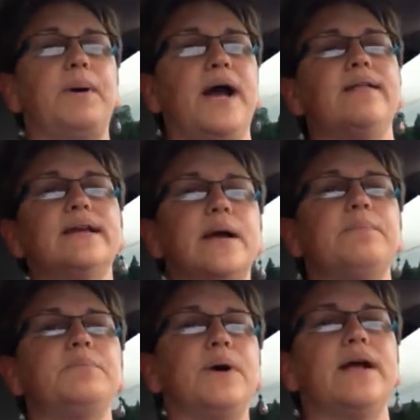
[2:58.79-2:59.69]
piling
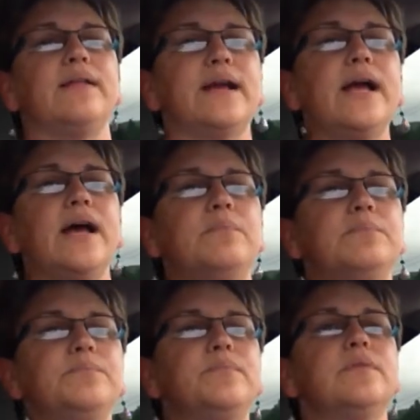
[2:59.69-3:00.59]
up and piling up,
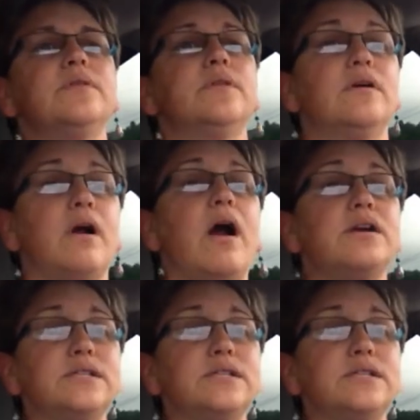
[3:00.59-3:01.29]
there are